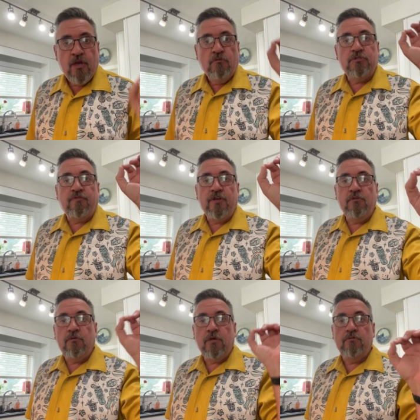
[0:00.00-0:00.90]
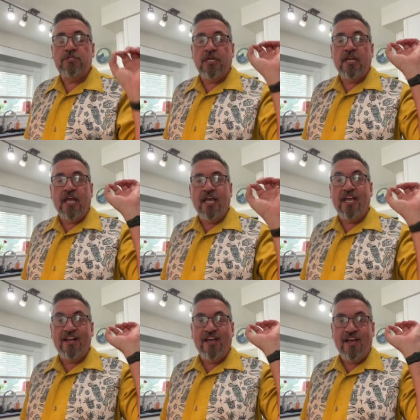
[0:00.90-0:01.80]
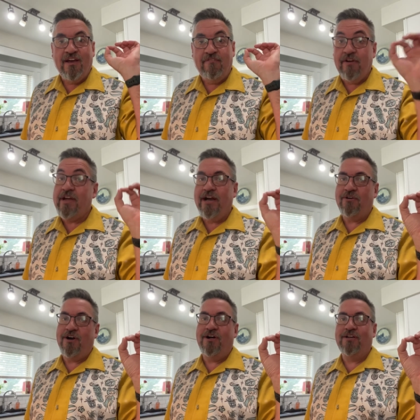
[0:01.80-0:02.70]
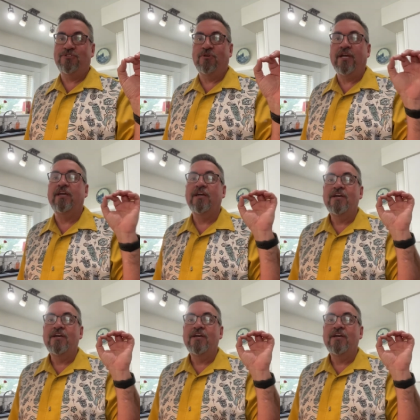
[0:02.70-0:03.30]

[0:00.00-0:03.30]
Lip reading: was for you to use it in a very alcoholic drink